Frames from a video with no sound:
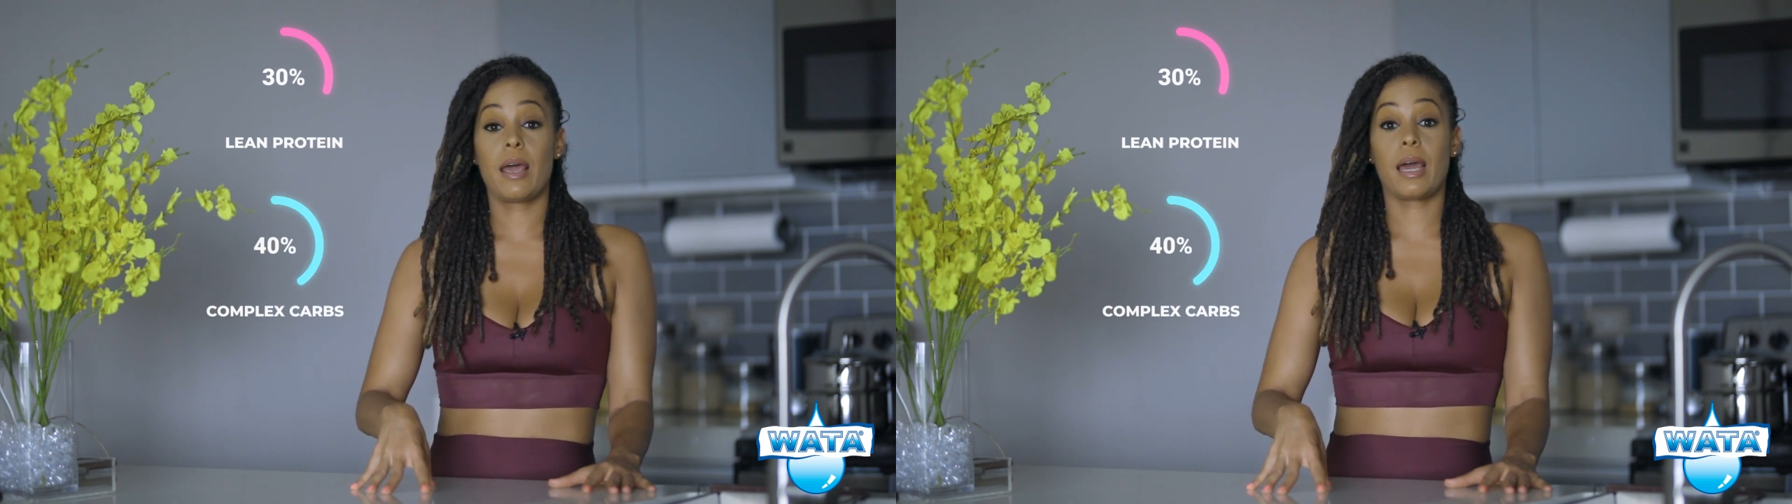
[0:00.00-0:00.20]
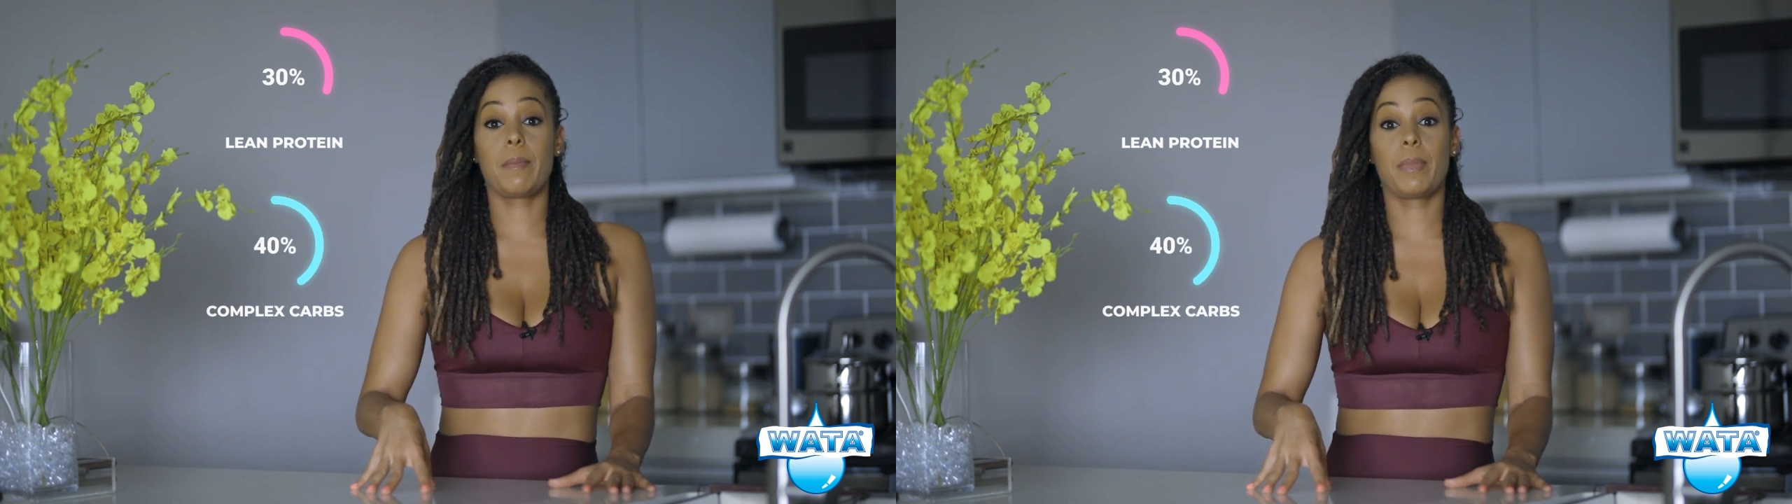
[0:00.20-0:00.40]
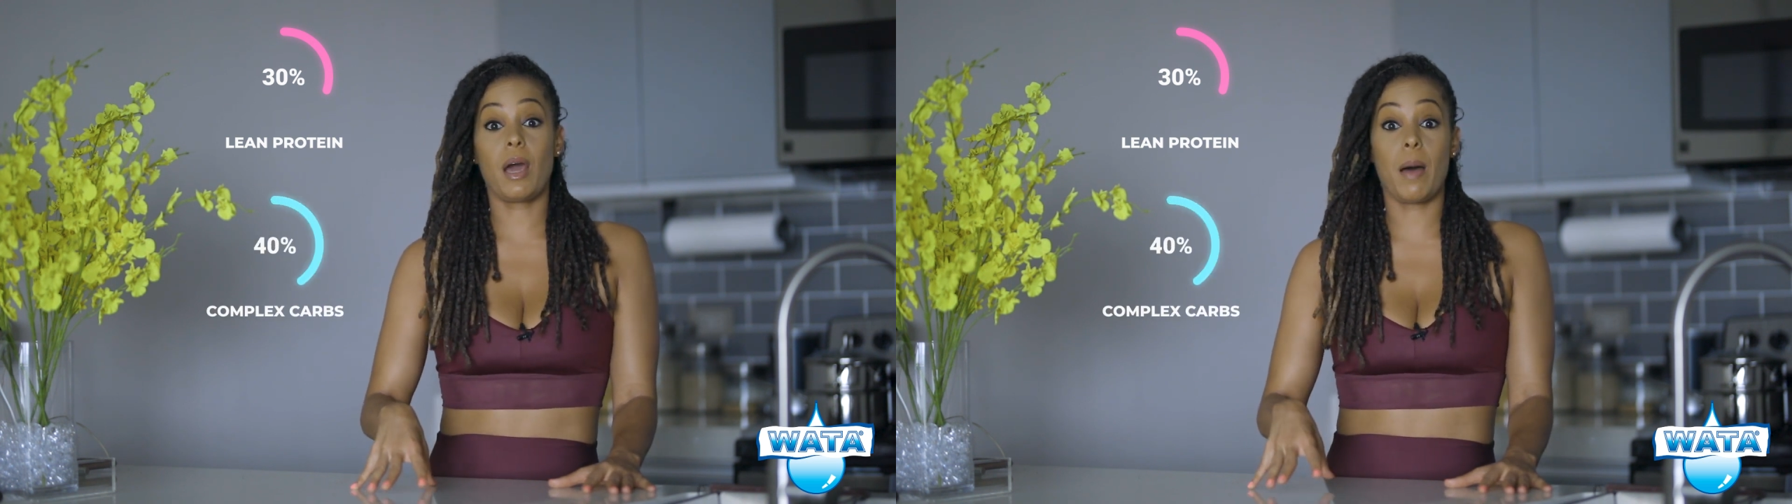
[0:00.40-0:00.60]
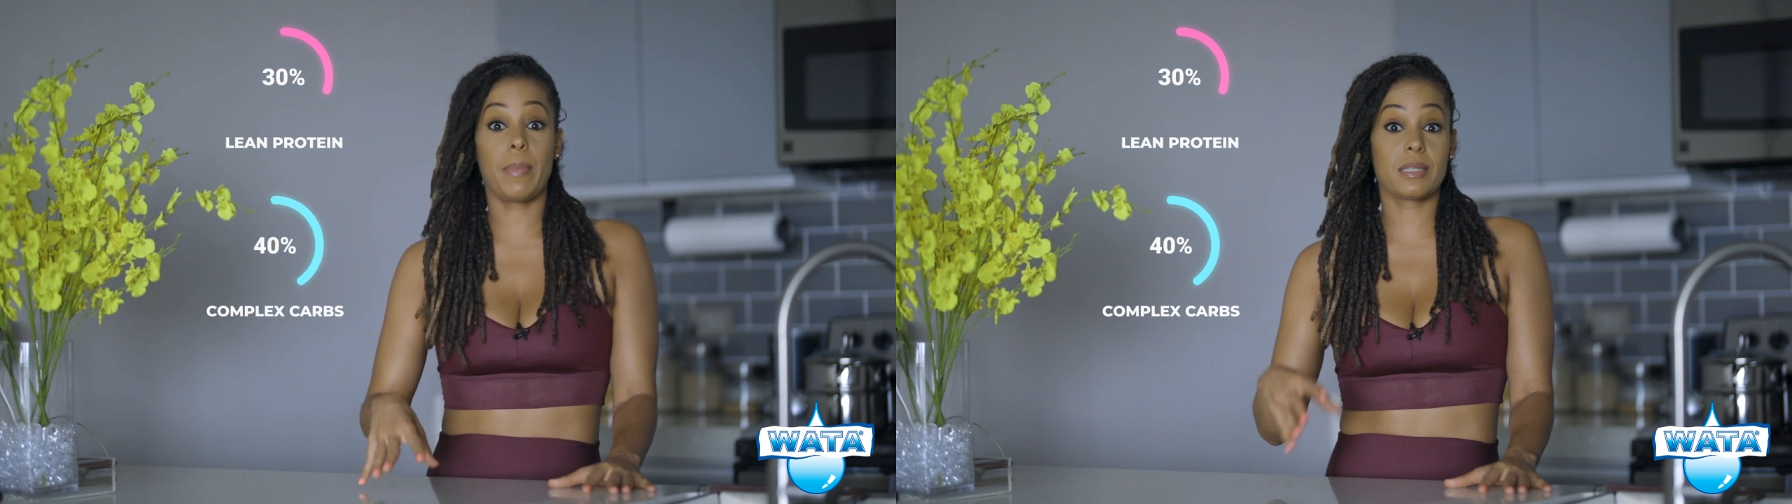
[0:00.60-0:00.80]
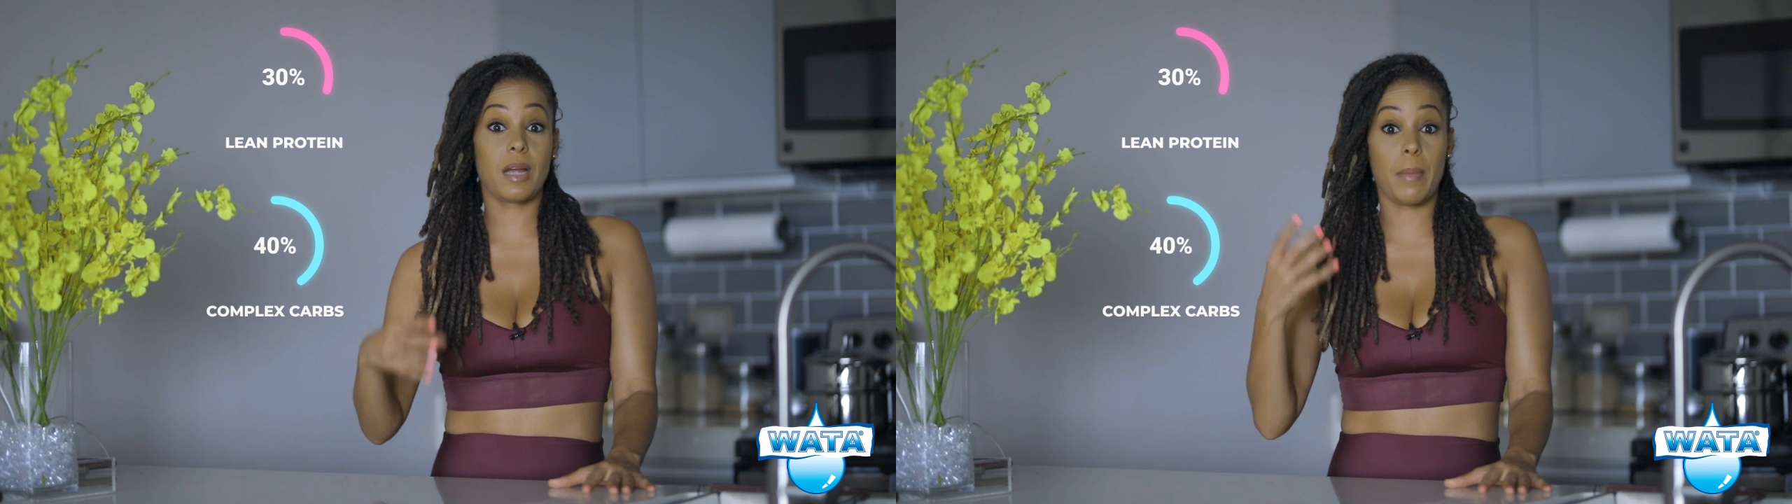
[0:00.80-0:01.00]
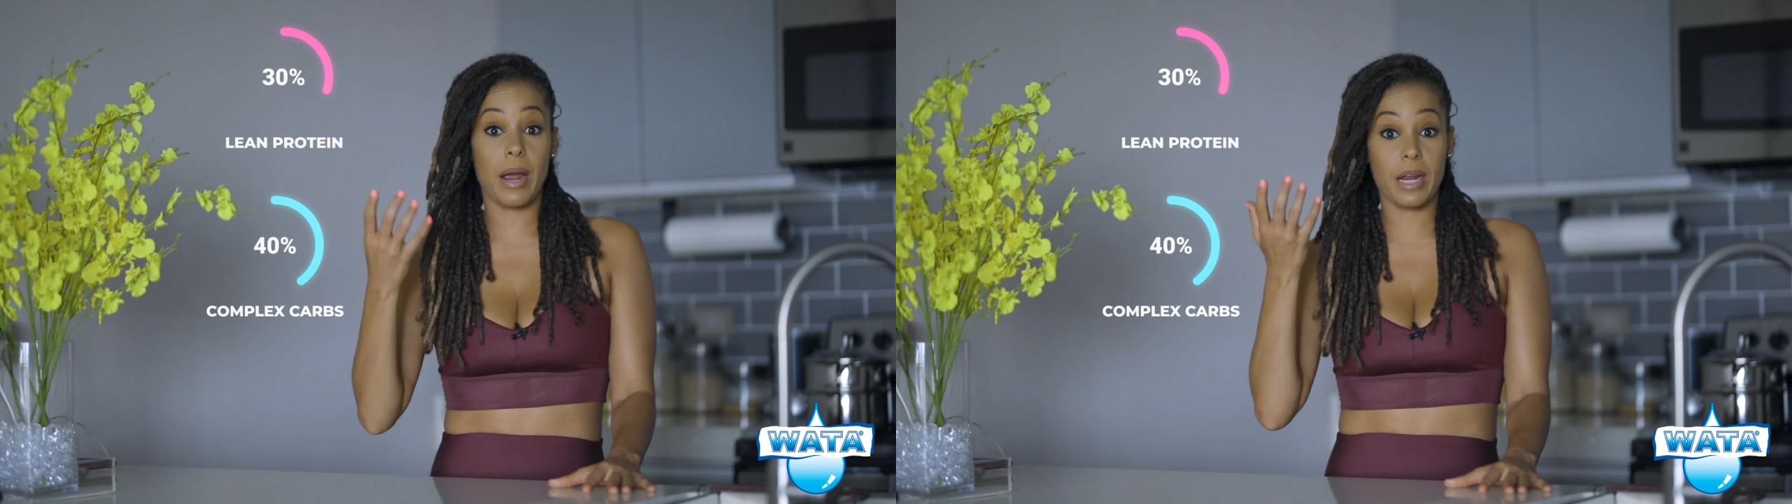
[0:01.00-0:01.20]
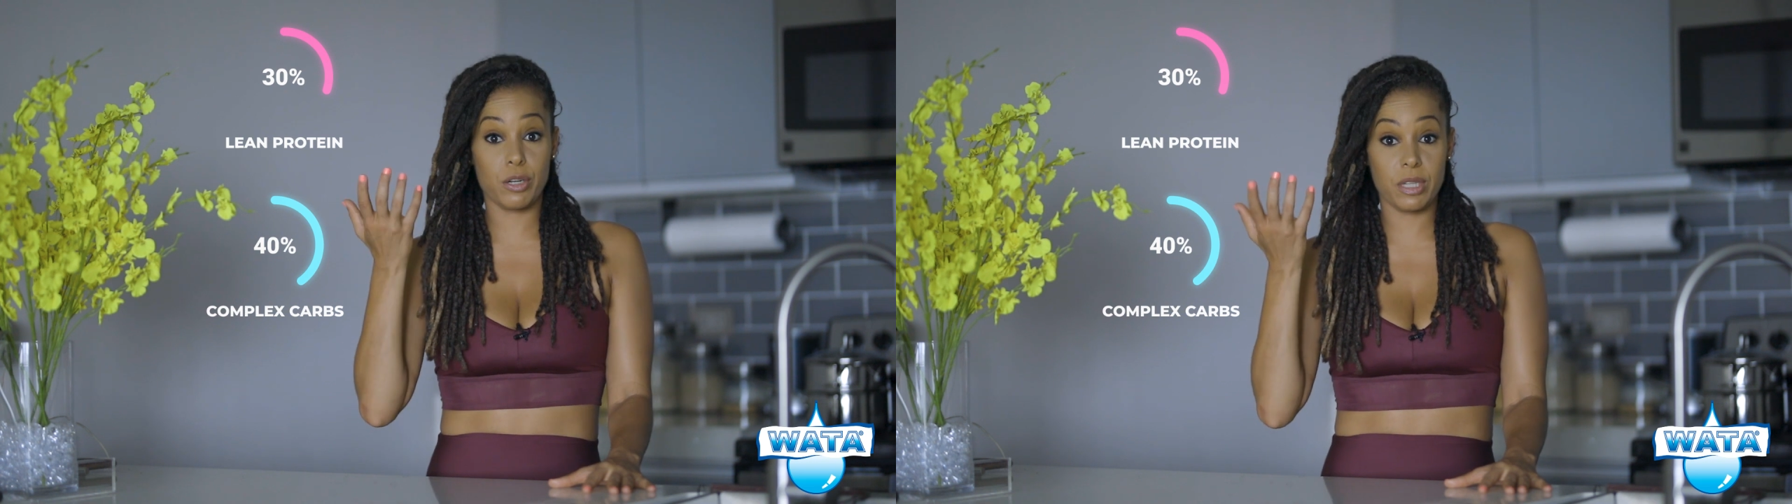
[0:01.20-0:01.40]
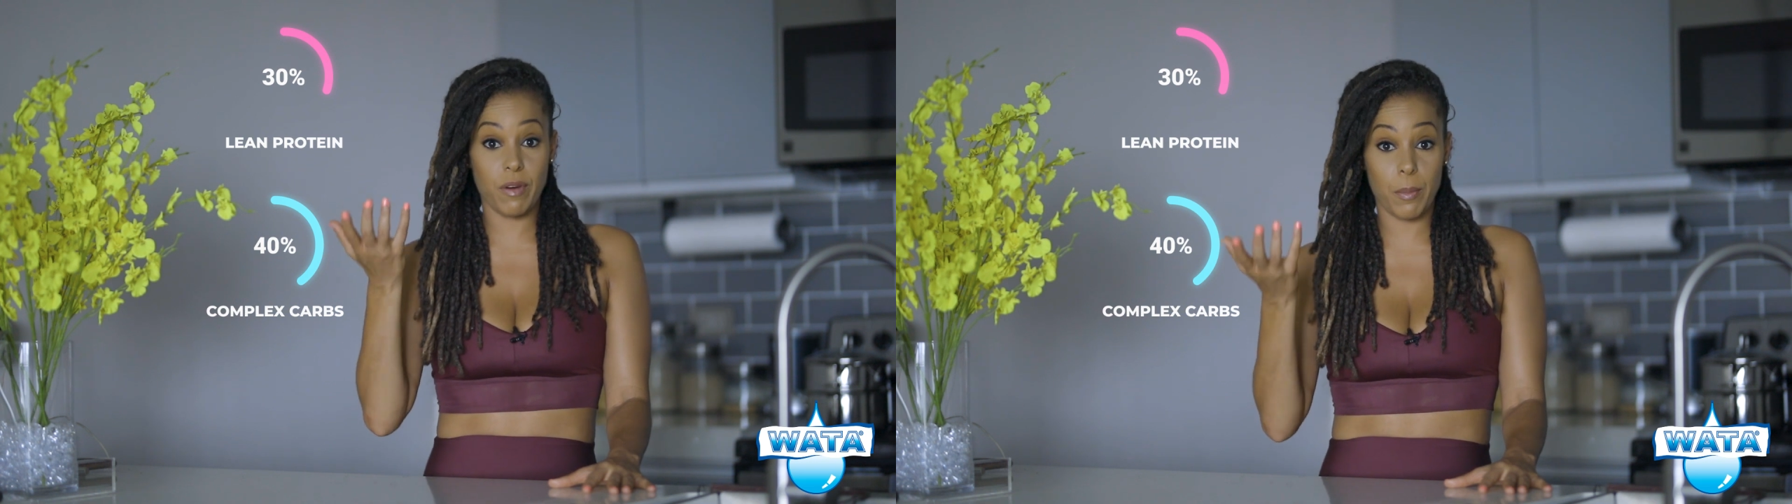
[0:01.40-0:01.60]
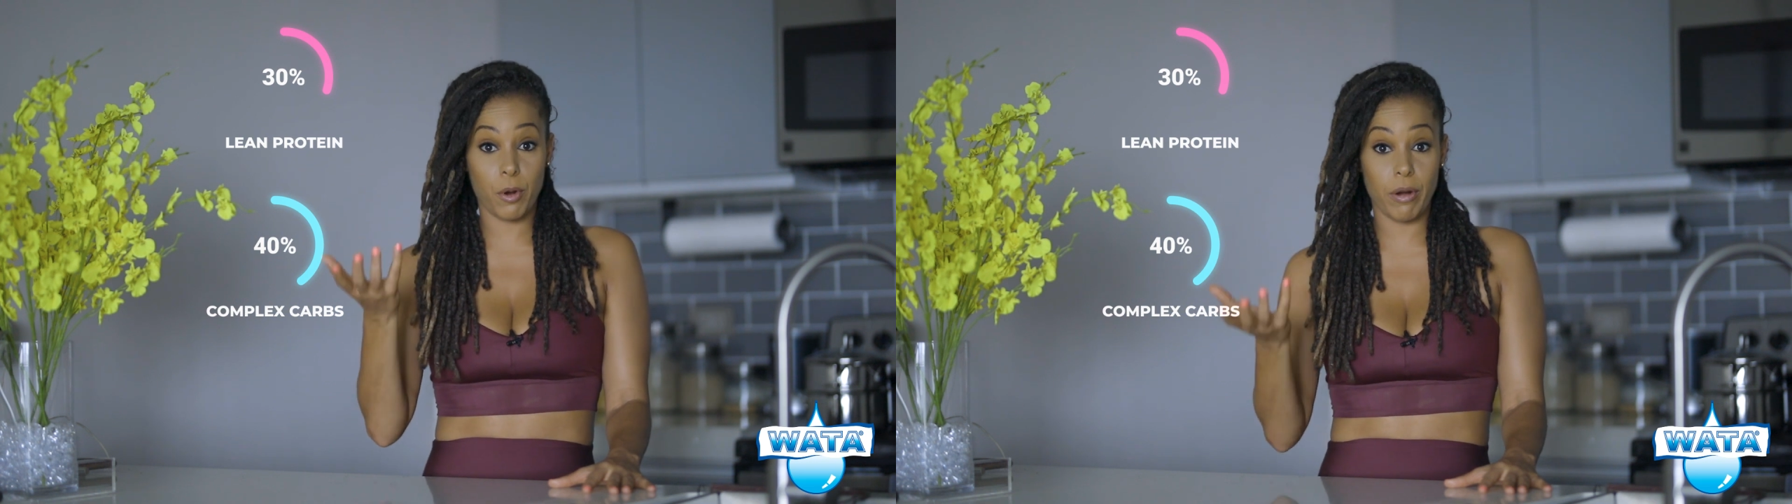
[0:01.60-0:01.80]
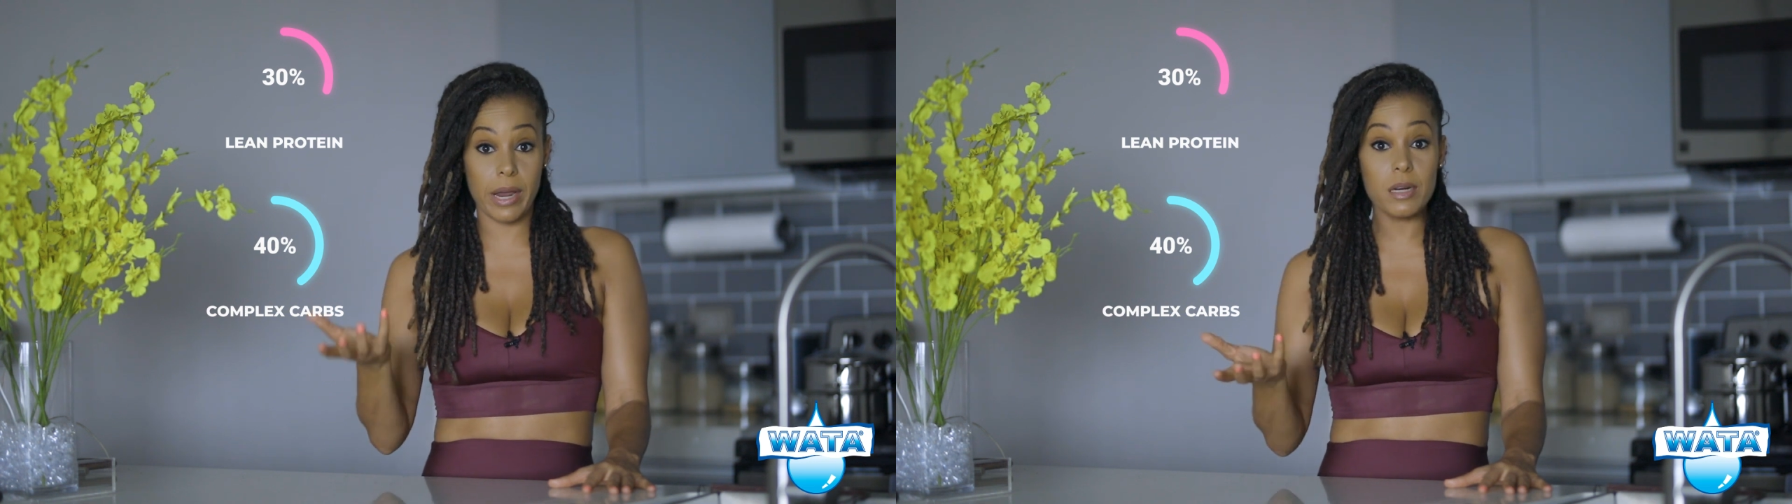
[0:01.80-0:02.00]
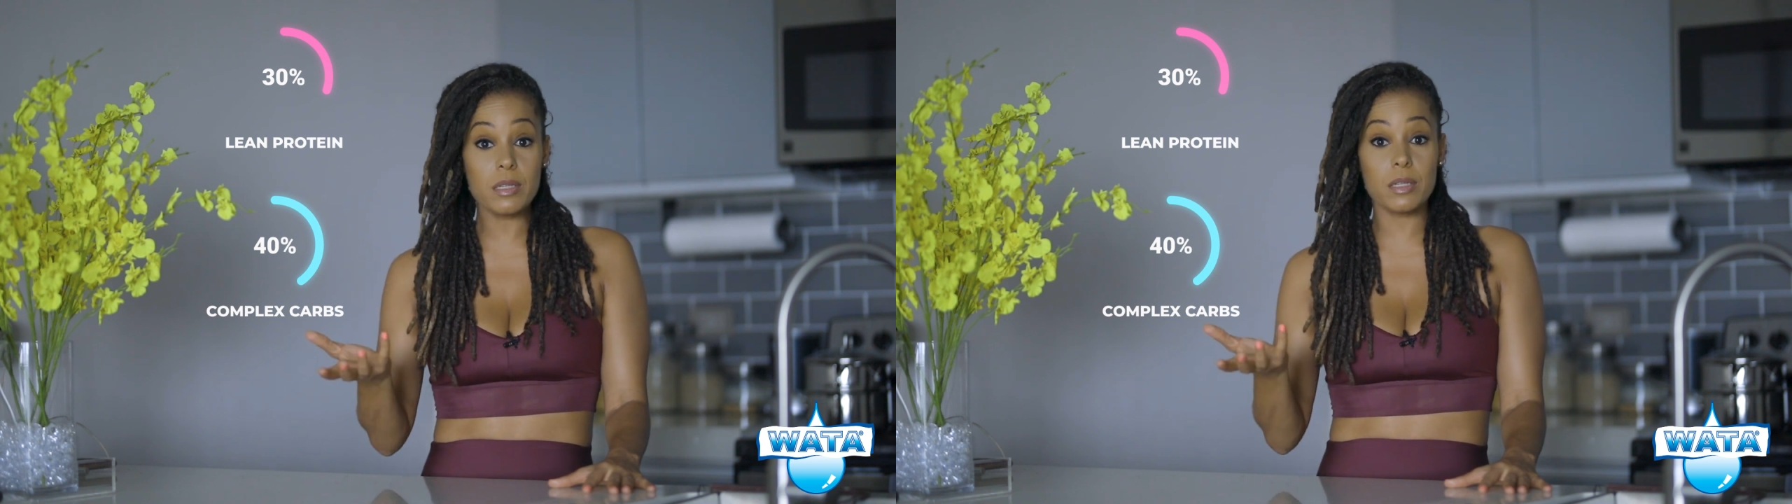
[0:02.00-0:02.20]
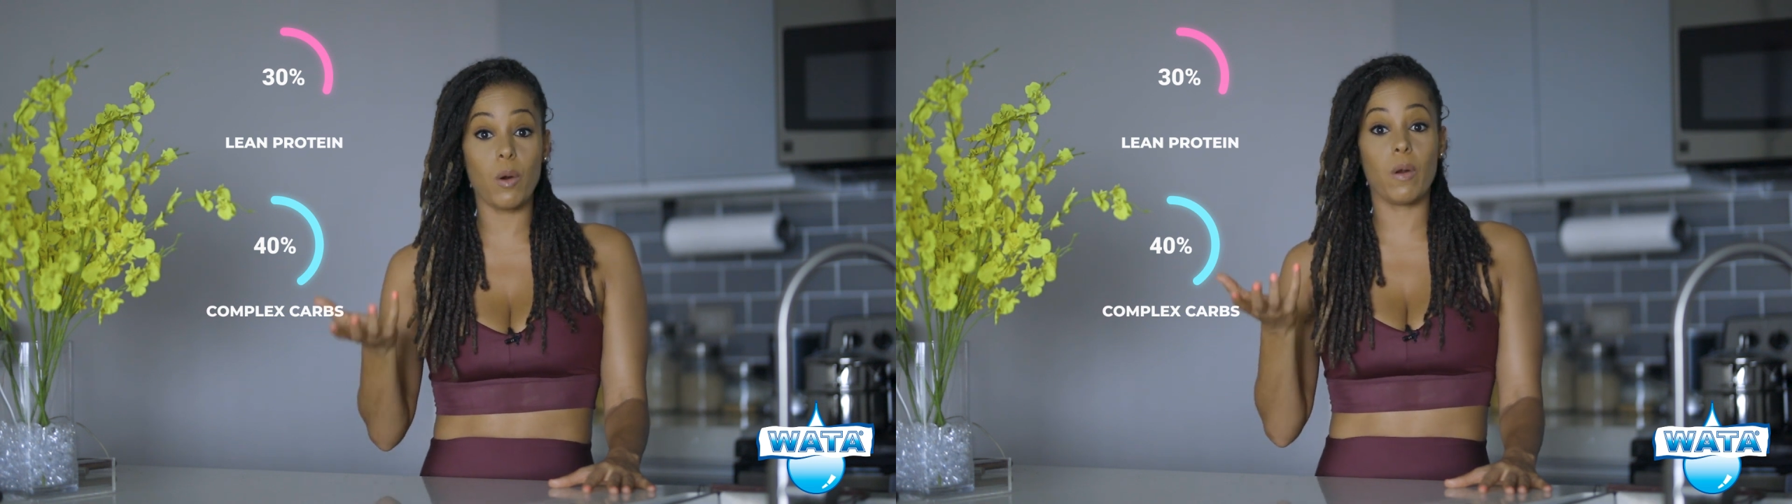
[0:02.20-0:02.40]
can be complex carbohydrates from grains,